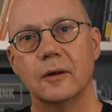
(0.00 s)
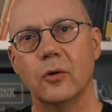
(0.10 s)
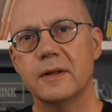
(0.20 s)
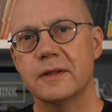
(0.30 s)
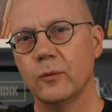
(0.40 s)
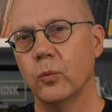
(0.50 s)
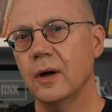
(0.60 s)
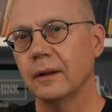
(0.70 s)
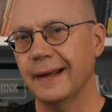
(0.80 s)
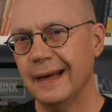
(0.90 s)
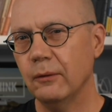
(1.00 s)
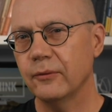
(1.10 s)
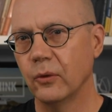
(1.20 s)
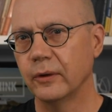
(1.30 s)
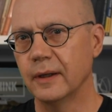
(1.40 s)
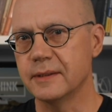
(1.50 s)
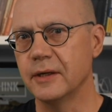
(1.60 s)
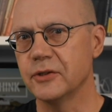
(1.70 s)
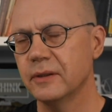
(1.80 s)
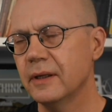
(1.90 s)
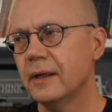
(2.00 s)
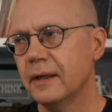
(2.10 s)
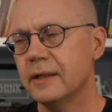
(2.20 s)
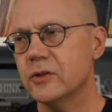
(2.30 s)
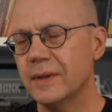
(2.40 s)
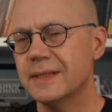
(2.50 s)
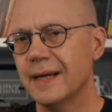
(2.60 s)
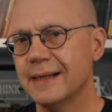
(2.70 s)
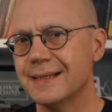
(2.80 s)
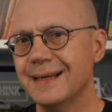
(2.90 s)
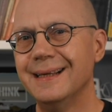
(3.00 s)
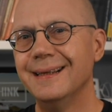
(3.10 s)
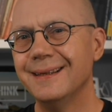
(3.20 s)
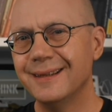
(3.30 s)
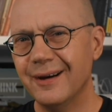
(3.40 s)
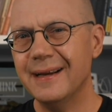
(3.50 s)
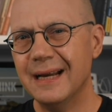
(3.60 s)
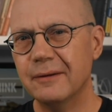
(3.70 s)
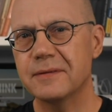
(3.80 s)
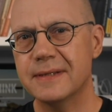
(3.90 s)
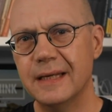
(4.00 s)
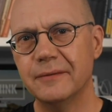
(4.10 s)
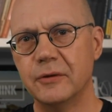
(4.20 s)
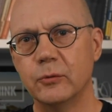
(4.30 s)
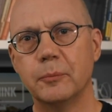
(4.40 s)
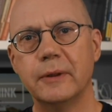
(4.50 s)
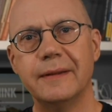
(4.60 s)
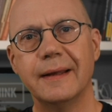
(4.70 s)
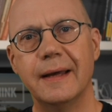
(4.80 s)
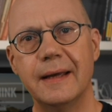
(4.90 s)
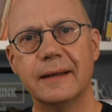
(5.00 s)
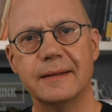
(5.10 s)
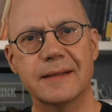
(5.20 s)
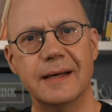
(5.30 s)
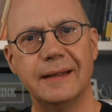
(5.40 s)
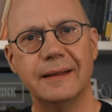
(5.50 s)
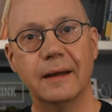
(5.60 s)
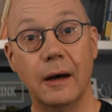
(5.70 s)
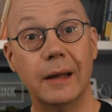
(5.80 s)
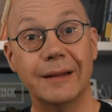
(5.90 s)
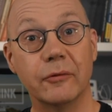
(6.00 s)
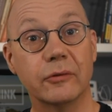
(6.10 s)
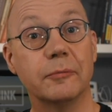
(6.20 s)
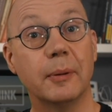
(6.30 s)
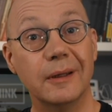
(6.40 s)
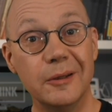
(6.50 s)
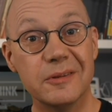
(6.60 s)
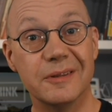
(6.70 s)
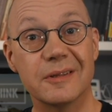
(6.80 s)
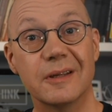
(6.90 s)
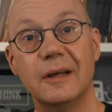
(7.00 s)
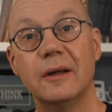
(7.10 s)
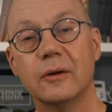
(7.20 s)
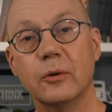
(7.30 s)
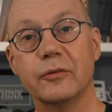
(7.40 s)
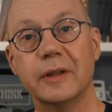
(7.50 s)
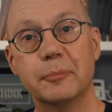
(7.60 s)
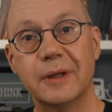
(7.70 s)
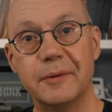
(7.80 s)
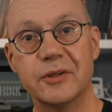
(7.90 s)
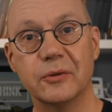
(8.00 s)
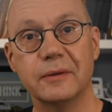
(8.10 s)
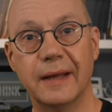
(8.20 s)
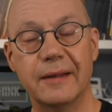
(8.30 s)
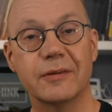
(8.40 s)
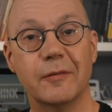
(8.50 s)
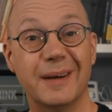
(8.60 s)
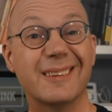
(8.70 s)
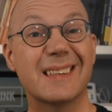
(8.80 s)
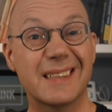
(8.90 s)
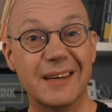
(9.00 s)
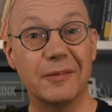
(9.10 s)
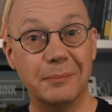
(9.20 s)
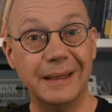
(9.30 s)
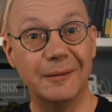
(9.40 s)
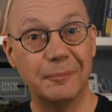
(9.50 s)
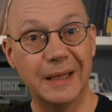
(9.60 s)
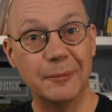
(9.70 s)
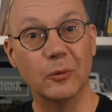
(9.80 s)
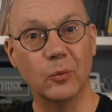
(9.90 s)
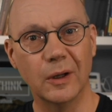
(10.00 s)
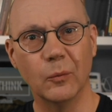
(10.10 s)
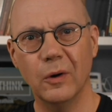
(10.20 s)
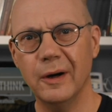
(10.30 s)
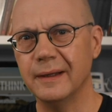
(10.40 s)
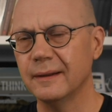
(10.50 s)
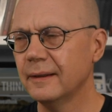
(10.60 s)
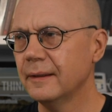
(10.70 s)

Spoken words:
According to the World Health Organization, in 2018, 9 out of 10 of us were breathing air containing high levels of pollutants, causing the premature deaths of about 7 million people worldwide.